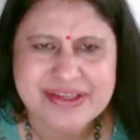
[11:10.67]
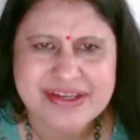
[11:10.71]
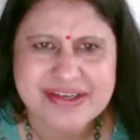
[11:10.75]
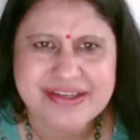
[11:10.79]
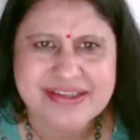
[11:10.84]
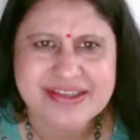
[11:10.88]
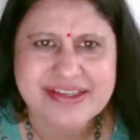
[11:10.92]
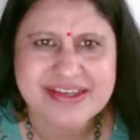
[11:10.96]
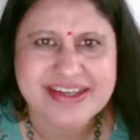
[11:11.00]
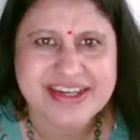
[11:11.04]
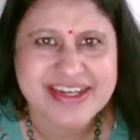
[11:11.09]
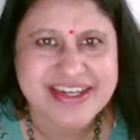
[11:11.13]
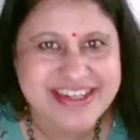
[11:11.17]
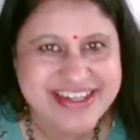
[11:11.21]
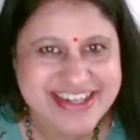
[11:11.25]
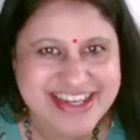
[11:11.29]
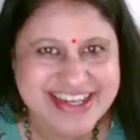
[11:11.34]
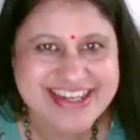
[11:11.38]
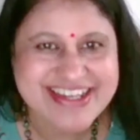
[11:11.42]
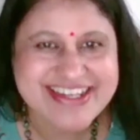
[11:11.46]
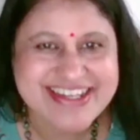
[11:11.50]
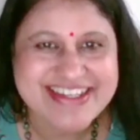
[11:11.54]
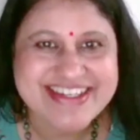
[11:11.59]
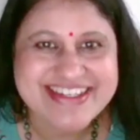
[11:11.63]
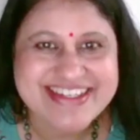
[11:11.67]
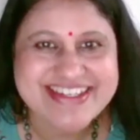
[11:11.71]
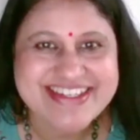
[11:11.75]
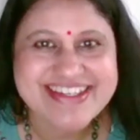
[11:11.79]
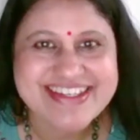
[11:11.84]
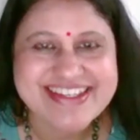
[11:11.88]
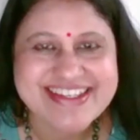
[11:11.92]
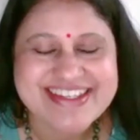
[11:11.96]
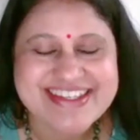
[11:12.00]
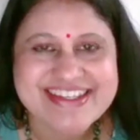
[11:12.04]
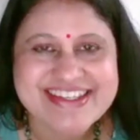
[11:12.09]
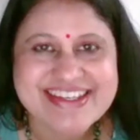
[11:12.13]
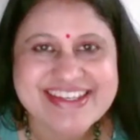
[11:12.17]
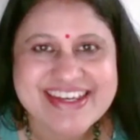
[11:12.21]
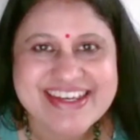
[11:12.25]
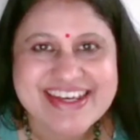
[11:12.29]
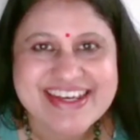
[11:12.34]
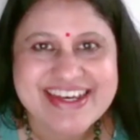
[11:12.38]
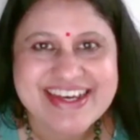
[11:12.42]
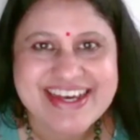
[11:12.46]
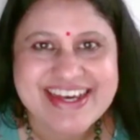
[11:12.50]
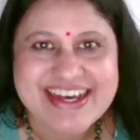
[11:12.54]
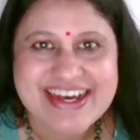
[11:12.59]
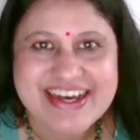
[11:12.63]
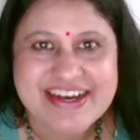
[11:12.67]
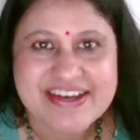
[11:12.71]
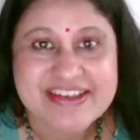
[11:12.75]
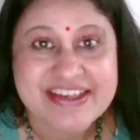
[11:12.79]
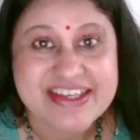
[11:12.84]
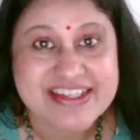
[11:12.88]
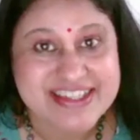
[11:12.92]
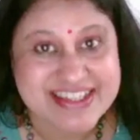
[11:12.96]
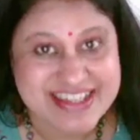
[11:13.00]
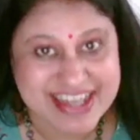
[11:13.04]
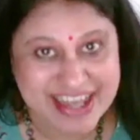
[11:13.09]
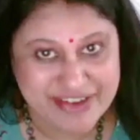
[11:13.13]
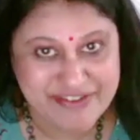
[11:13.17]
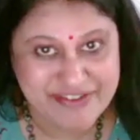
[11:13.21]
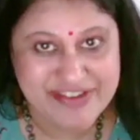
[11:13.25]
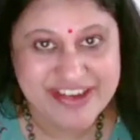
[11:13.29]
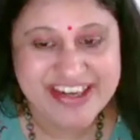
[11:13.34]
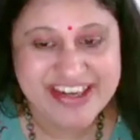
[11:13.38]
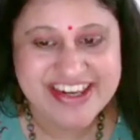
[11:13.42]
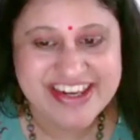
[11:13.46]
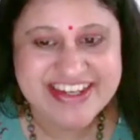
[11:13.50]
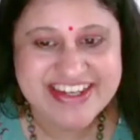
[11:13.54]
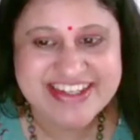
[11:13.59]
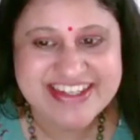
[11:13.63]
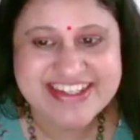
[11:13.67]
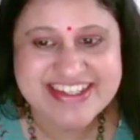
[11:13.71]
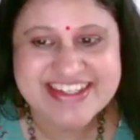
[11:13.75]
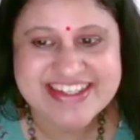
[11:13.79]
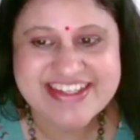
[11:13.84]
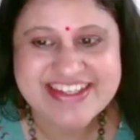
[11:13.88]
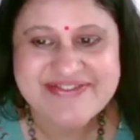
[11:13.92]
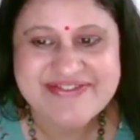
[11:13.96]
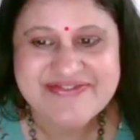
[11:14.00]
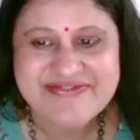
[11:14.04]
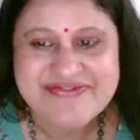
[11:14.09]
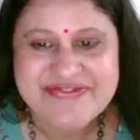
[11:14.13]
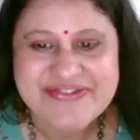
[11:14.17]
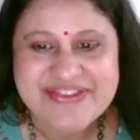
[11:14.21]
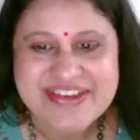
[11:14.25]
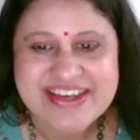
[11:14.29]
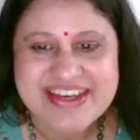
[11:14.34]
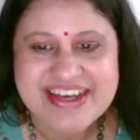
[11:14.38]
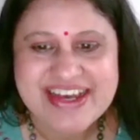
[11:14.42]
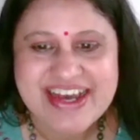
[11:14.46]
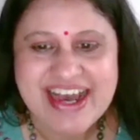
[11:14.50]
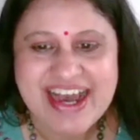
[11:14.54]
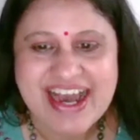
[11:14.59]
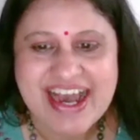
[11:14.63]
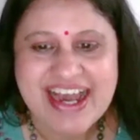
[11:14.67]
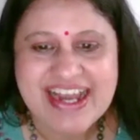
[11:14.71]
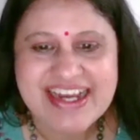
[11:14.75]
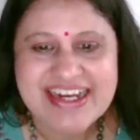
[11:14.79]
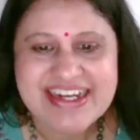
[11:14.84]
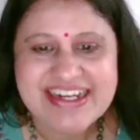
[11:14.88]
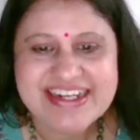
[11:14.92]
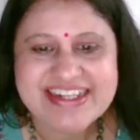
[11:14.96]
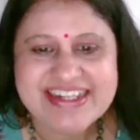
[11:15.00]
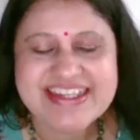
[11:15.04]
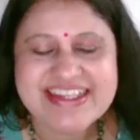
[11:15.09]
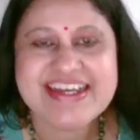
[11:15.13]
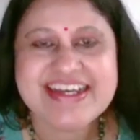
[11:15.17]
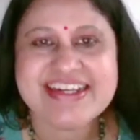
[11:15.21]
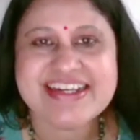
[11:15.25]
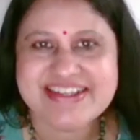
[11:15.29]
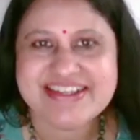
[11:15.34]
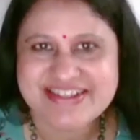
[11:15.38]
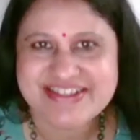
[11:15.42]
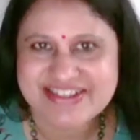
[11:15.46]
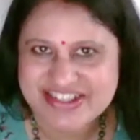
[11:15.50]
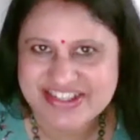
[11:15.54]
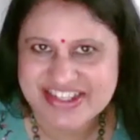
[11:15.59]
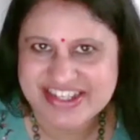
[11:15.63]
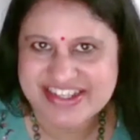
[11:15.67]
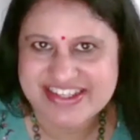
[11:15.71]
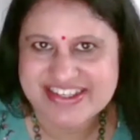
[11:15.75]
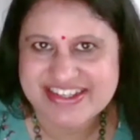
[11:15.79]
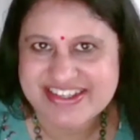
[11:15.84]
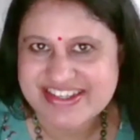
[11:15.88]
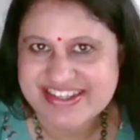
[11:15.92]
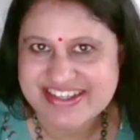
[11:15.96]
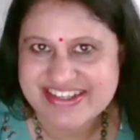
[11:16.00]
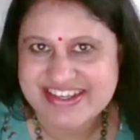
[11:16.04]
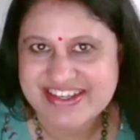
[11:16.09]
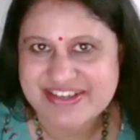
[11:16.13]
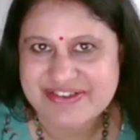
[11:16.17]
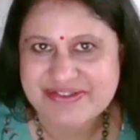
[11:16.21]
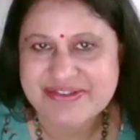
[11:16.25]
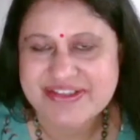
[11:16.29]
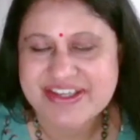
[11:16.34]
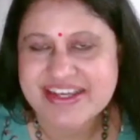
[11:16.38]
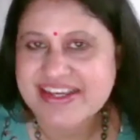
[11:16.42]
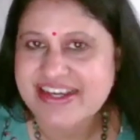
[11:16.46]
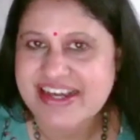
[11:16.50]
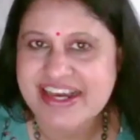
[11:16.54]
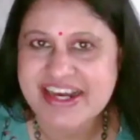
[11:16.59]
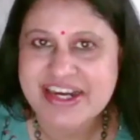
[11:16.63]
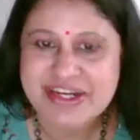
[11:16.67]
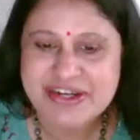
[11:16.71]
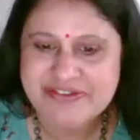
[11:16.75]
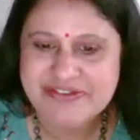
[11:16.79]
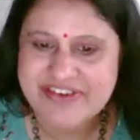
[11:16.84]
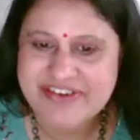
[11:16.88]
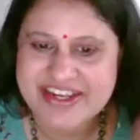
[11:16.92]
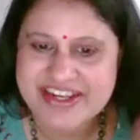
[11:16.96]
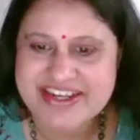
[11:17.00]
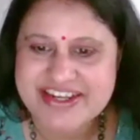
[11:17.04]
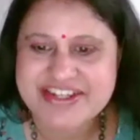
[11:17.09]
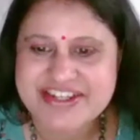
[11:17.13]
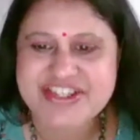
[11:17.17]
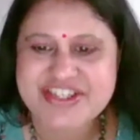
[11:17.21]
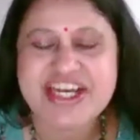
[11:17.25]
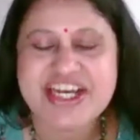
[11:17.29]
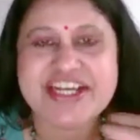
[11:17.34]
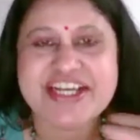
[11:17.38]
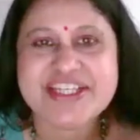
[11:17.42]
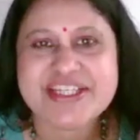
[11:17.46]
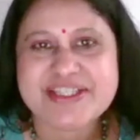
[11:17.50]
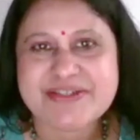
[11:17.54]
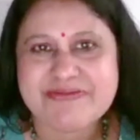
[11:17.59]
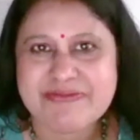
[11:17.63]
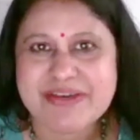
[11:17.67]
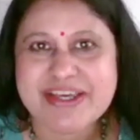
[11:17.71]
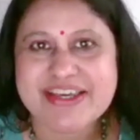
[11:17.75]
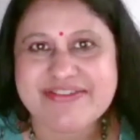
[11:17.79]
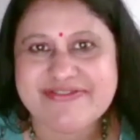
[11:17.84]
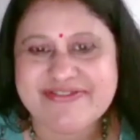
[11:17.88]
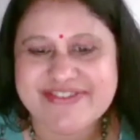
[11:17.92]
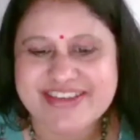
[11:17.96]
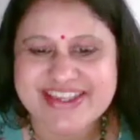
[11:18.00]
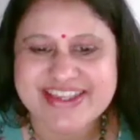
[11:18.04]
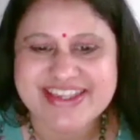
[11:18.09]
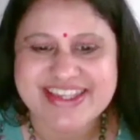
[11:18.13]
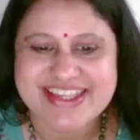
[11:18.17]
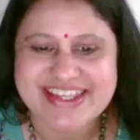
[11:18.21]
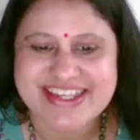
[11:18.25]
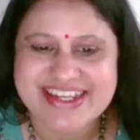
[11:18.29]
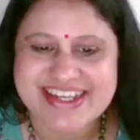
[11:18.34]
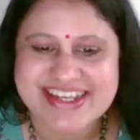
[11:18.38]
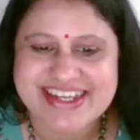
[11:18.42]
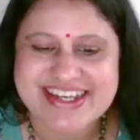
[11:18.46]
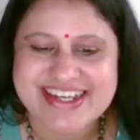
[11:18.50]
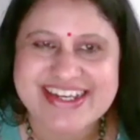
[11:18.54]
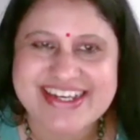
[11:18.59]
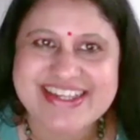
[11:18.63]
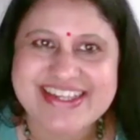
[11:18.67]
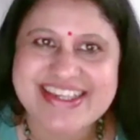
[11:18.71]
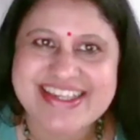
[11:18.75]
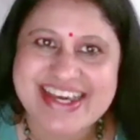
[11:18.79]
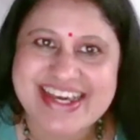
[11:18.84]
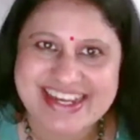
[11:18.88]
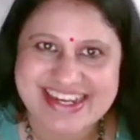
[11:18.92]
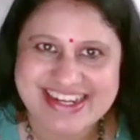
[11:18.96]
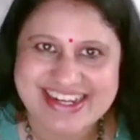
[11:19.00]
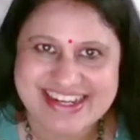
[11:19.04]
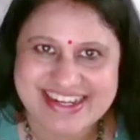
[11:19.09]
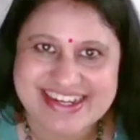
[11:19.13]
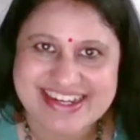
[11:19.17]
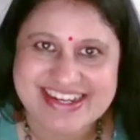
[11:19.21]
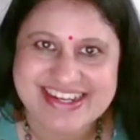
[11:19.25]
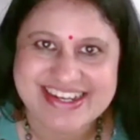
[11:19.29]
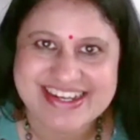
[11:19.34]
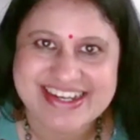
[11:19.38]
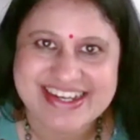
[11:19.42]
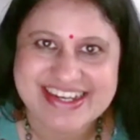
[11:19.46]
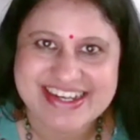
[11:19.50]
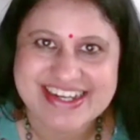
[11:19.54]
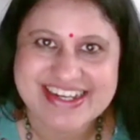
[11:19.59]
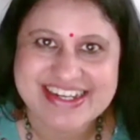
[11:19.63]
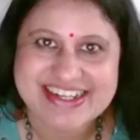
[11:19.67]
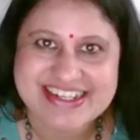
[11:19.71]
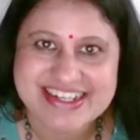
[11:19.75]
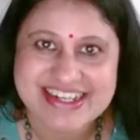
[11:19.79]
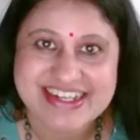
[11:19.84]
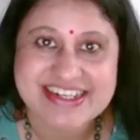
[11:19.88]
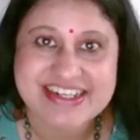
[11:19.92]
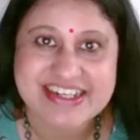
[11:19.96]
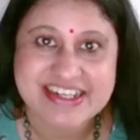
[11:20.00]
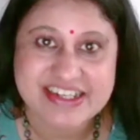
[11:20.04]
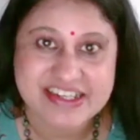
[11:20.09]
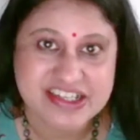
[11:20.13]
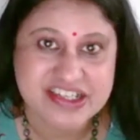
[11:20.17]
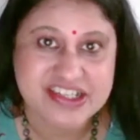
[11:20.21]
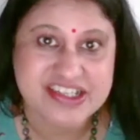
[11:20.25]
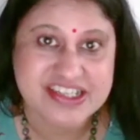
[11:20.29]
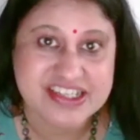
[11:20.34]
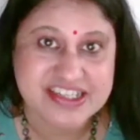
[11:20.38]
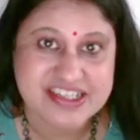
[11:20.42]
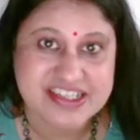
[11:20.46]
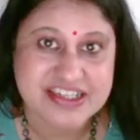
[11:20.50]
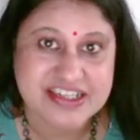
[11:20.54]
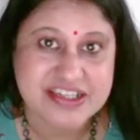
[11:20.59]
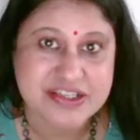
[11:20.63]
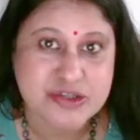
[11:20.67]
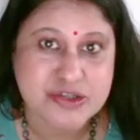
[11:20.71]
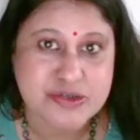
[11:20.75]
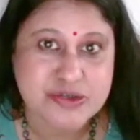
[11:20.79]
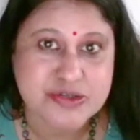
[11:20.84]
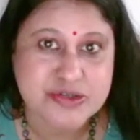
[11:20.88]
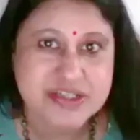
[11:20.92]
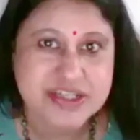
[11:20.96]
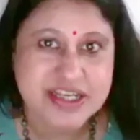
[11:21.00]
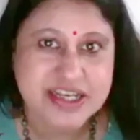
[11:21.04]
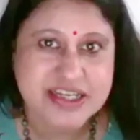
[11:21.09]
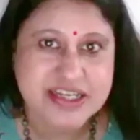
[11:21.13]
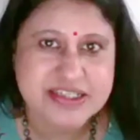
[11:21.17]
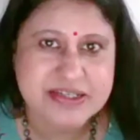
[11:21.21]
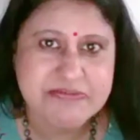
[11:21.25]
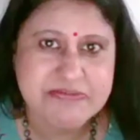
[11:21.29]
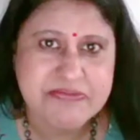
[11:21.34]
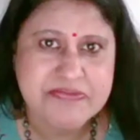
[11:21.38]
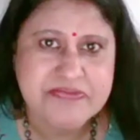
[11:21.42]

the intelligence, the savviness, and the energy. They kind of energize me with their intelligence and enthusiasm.